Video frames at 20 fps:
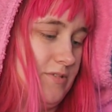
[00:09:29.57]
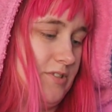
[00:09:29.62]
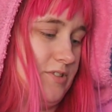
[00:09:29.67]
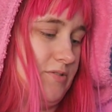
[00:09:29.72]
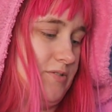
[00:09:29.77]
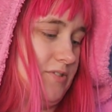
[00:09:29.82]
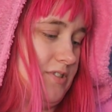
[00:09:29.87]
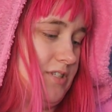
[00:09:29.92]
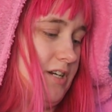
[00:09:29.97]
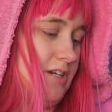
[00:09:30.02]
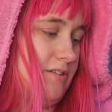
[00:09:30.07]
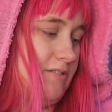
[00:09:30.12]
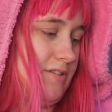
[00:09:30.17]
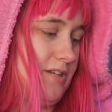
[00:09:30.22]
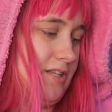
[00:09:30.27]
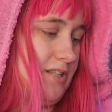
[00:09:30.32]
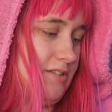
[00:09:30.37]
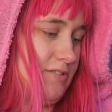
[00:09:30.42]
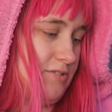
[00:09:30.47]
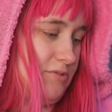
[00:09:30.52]
this was another
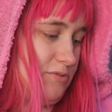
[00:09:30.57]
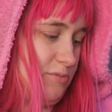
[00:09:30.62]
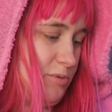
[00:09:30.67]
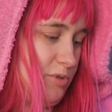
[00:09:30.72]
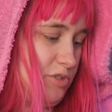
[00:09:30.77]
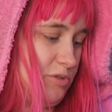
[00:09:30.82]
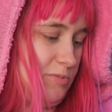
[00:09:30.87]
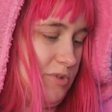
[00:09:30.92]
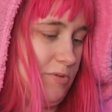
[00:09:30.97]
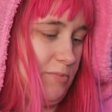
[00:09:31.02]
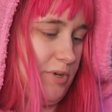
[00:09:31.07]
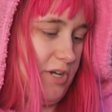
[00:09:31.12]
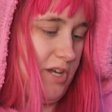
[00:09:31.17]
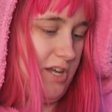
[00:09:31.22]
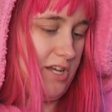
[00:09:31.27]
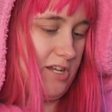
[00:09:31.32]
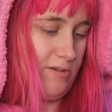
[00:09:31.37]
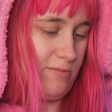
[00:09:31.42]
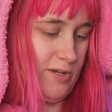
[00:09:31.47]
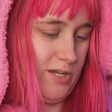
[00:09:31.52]
thing that's supposed to be in my
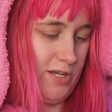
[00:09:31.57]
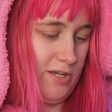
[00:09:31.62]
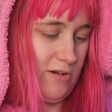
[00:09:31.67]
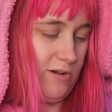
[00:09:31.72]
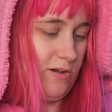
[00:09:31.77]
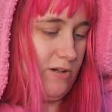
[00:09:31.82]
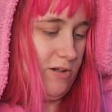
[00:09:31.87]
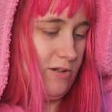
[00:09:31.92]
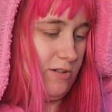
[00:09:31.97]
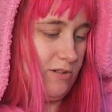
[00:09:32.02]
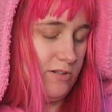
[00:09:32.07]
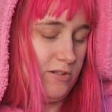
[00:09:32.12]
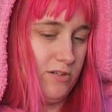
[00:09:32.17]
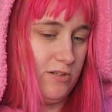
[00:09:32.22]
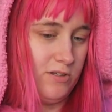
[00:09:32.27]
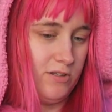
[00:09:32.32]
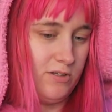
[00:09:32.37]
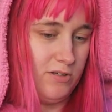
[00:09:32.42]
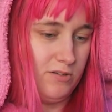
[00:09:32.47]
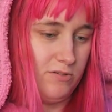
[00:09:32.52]
anime haul.
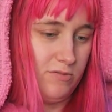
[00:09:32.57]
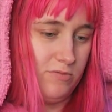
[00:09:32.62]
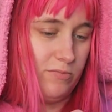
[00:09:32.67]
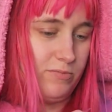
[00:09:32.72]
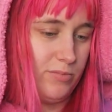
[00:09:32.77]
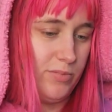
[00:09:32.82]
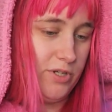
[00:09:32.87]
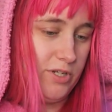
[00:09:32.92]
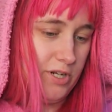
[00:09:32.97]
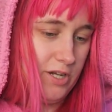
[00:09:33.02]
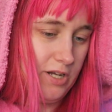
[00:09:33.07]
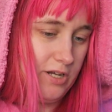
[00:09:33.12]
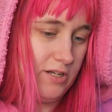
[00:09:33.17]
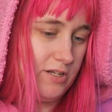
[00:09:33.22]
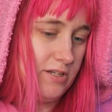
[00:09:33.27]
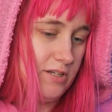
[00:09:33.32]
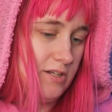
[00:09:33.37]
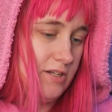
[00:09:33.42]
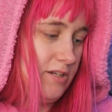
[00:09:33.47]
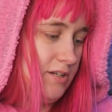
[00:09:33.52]
But,
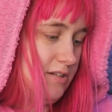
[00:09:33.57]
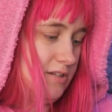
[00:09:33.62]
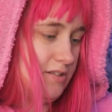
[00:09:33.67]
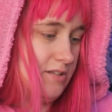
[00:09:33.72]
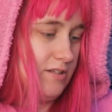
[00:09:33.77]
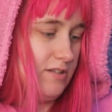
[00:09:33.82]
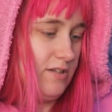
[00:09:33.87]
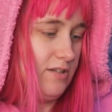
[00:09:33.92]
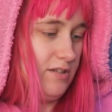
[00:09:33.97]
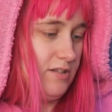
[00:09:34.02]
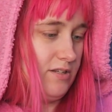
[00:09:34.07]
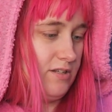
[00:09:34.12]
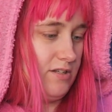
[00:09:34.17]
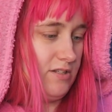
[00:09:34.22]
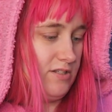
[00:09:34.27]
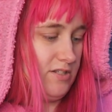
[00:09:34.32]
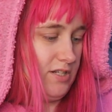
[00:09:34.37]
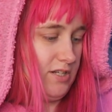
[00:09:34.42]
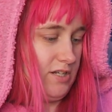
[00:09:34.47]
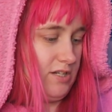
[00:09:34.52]

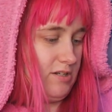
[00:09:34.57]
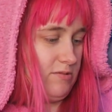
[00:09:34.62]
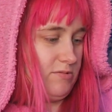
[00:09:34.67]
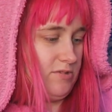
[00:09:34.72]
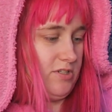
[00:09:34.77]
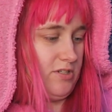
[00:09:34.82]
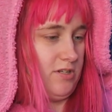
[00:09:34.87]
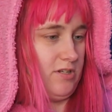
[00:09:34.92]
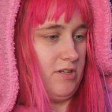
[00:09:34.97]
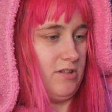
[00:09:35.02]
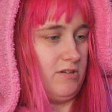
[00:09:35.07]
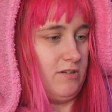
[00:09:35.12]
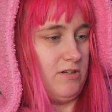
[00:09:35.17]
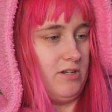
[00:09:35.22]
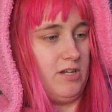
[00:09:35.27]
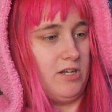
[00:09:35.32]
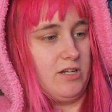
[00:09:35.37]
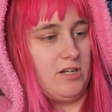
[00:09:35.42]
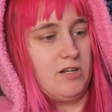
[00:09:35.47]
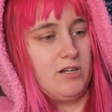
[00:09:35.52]
it didn't come till the other
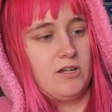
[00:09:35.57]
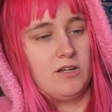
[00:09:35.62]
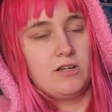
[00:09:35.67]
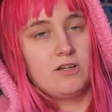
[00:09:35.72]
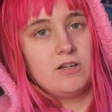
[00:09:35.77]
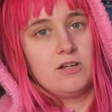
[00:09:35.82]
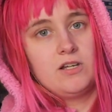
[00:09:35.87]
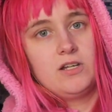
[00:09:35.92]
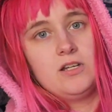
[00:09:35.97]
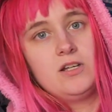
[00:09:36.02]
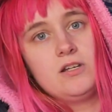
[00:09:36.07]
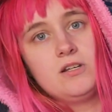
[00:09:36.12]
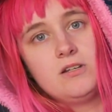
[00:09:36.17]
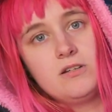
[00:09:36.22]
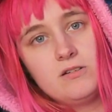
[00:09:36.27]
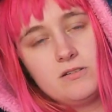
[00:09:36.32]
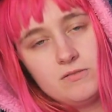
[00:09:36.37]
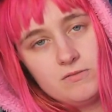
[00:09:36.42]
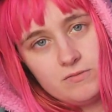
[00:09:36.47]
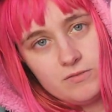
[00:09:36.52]
day.
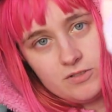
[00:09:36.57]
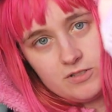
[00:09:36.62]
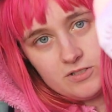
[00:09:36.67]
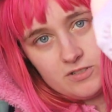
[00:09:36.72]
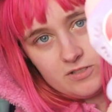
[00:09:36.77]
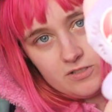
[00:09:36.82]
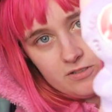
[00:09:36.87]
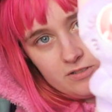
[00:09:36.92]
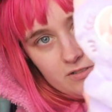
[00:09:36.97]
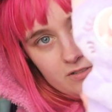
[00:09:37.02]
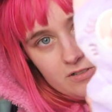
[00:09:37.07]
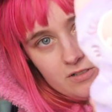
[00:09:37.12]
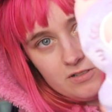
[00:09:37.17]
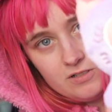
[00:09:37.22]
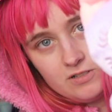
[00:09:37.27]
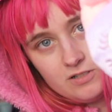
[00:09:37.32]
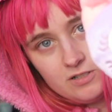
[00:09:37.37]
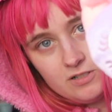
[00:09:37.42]
But this little